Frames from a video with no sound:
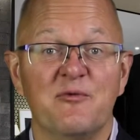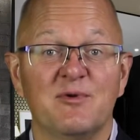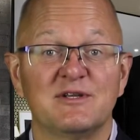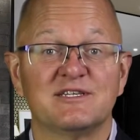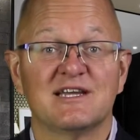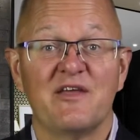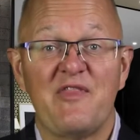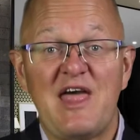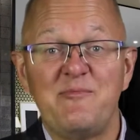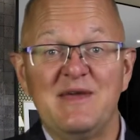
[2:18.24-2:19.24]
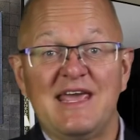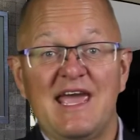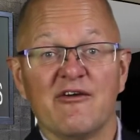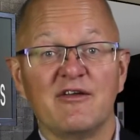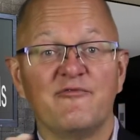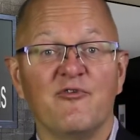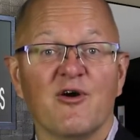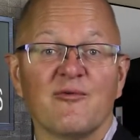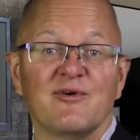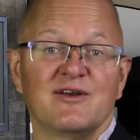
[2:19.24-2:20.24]
which can then be carried
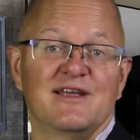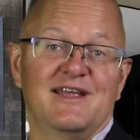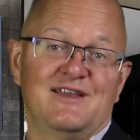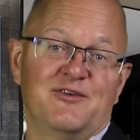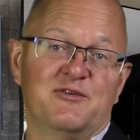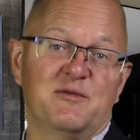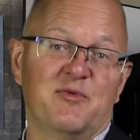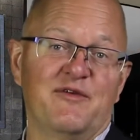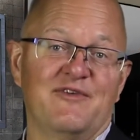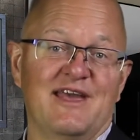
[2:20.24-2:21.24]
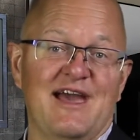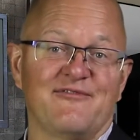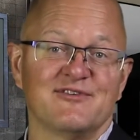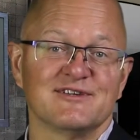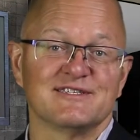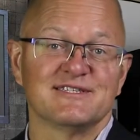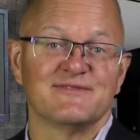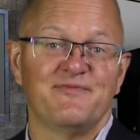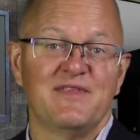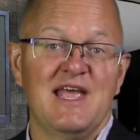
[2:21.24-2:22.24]
forward into your debriefing efforts.
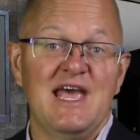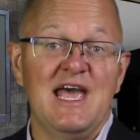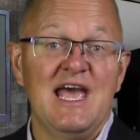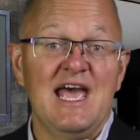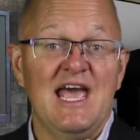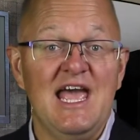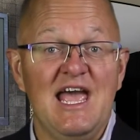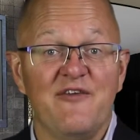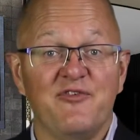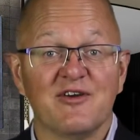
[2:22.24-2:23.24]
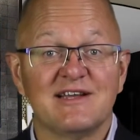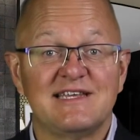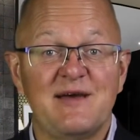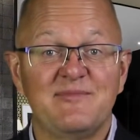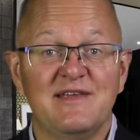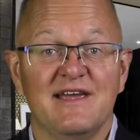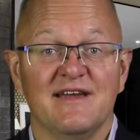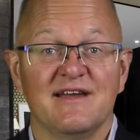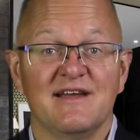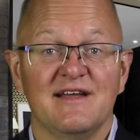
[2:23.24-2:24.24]
If you're attempting
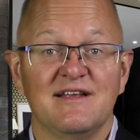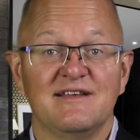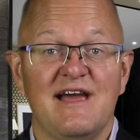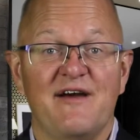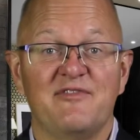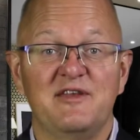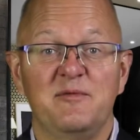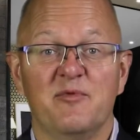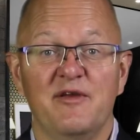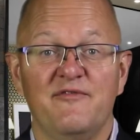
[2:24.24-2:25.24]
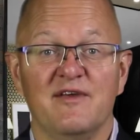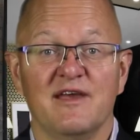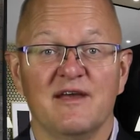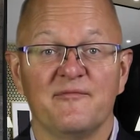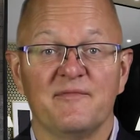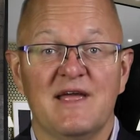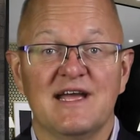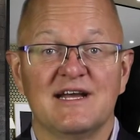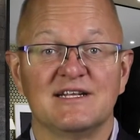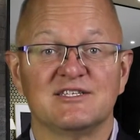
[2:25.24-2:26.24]
to have the debriefing
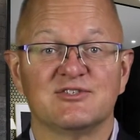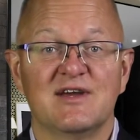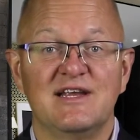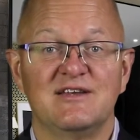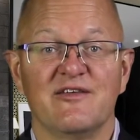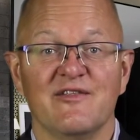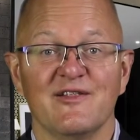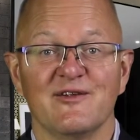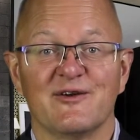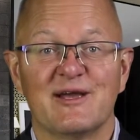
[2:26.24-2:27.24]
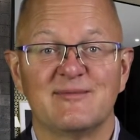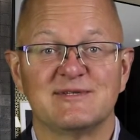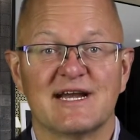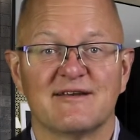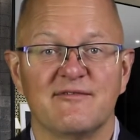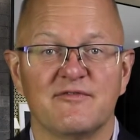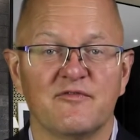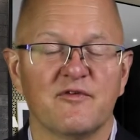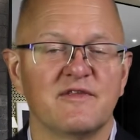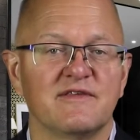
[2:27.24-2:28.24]
constrained to the learning objectives
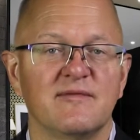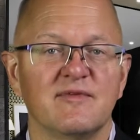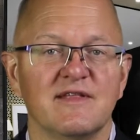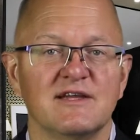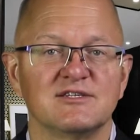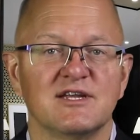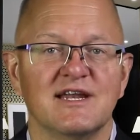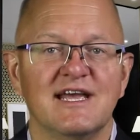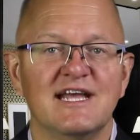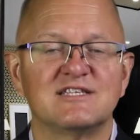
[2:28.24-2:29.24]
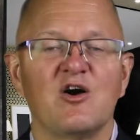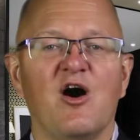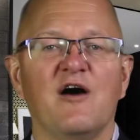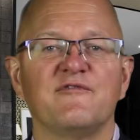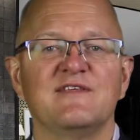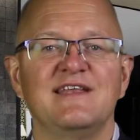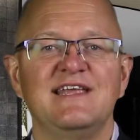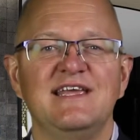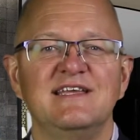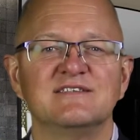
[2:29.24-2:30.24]
for the simulation, it's often
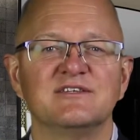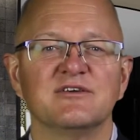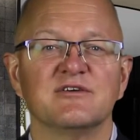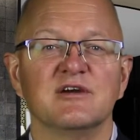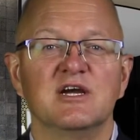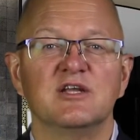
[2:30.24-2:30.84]
easier